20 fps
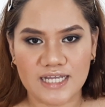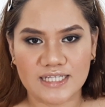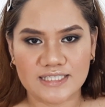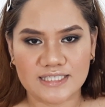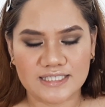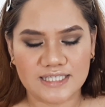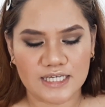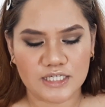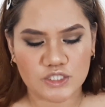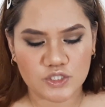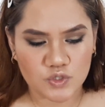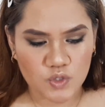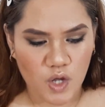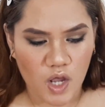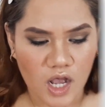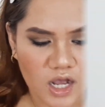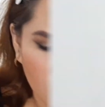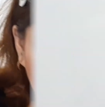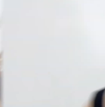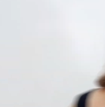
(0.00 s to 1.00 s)
Stay strong.
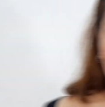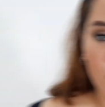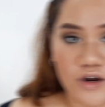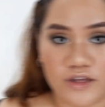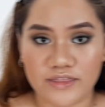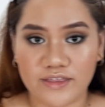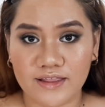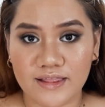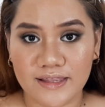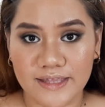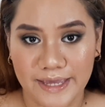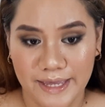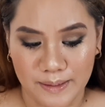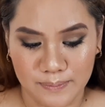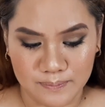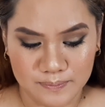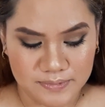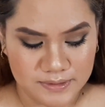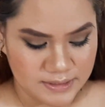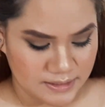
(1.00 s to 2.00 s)
For the
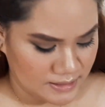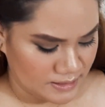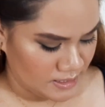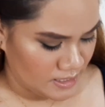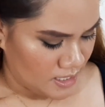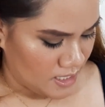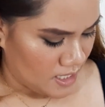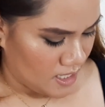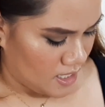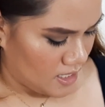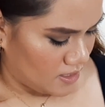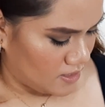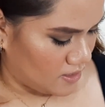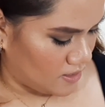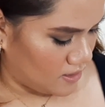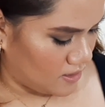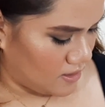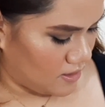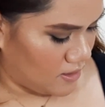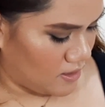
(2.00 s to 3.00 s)
lips,
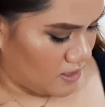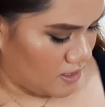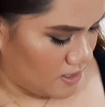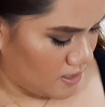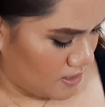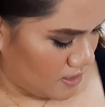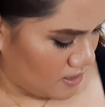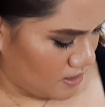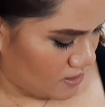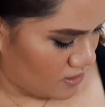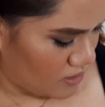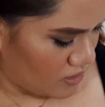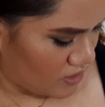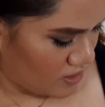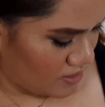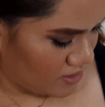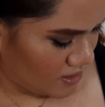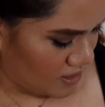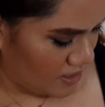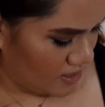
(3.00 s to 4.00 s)
the
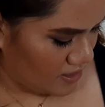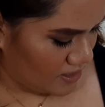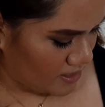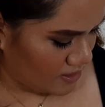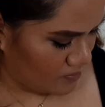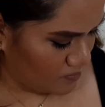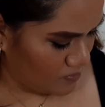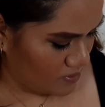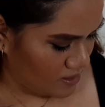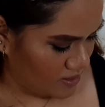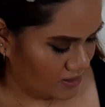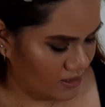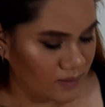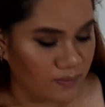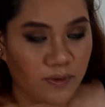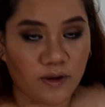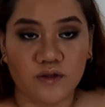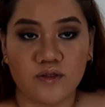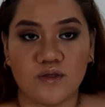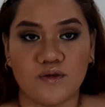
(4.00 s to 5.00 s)
thing that I like best
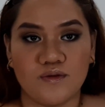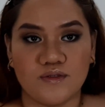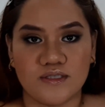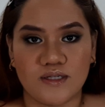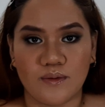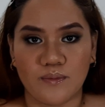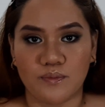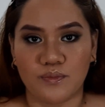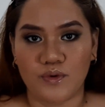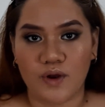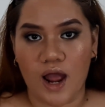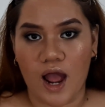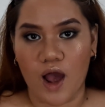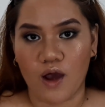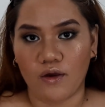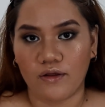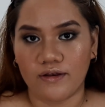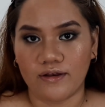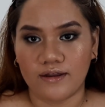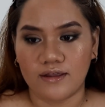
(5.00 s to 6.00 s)
about using
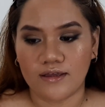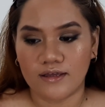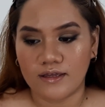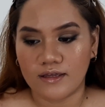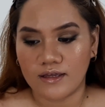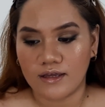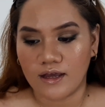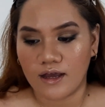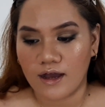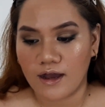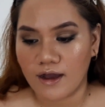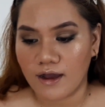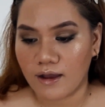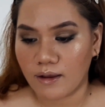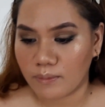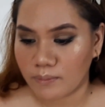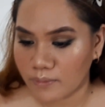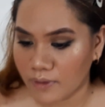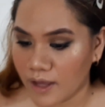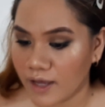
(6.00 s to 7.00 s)
brown
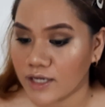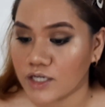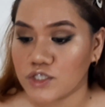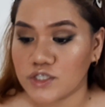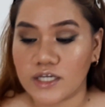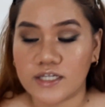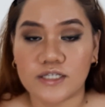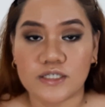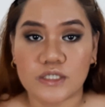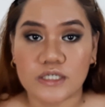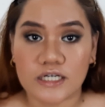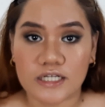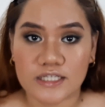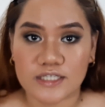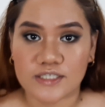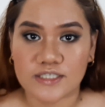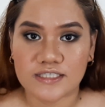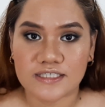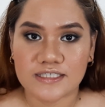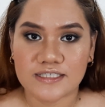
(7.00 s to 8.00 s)
eyeshadow
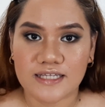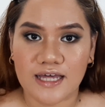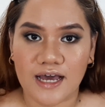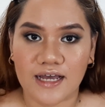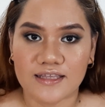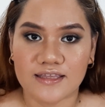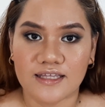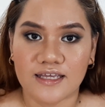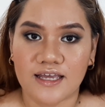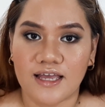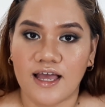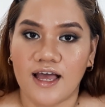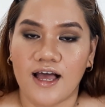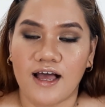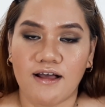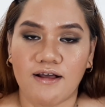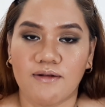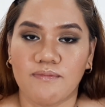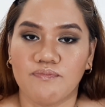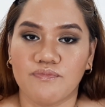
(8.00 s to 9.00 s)
colors is that
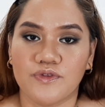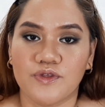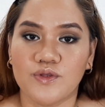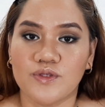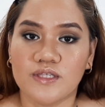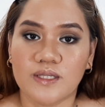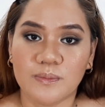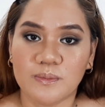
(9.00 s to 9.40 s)
you